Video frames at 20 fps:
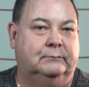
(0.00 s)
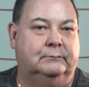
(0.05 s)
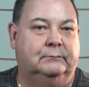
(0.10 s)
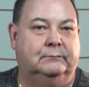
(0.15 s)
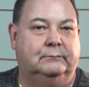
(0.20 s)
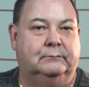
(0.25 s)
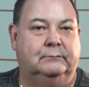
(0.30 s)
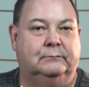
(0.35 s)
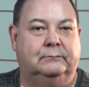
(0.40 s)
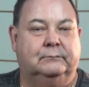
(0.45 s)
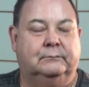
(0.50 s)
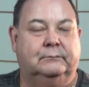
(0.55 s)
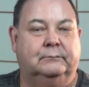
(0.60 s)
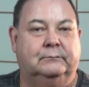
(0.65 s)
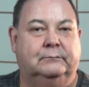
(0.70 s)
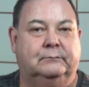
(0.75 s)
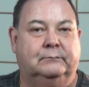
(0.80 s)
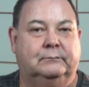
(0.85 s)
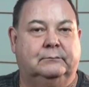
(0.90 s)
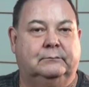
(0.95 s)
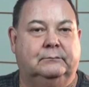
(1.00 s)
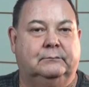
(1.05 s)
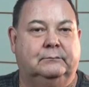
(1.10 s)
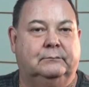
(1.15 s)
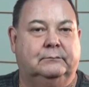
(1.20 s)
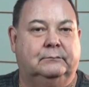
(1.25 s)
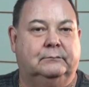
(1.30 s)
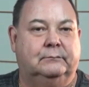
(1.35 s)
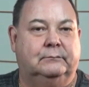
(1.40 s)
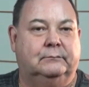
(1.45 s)

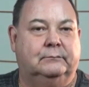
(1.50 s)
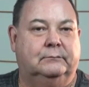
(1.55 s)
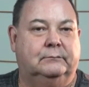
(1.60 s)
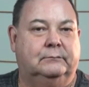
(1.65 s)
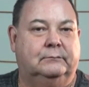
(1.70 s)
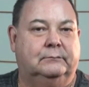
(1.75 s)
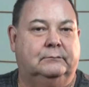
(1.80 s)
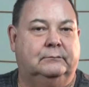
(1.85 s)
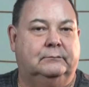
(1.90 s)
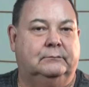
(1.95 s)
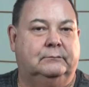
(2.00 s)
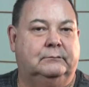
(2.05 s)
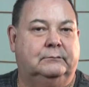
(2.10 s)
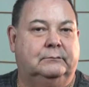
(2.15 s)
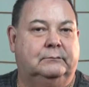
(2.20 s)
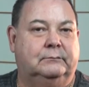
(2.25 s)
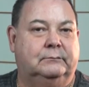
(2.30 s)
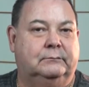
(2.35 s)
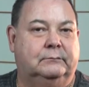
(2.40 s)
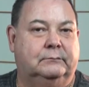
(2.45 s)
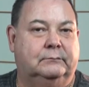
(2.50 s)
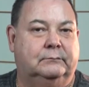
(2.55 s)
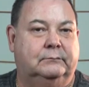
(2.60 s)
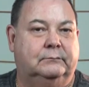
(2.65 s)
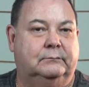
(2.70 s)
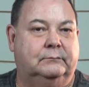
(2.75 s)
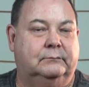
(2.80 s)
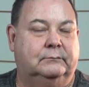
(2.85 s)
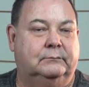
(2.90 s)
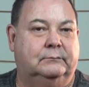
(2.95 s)

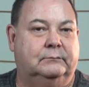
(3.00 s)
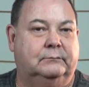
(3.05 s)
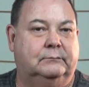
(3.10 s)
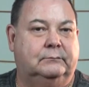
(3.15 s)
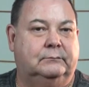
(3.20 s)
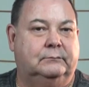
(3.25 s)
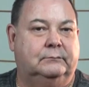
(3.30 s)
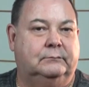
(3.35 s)
This person isn't speaking.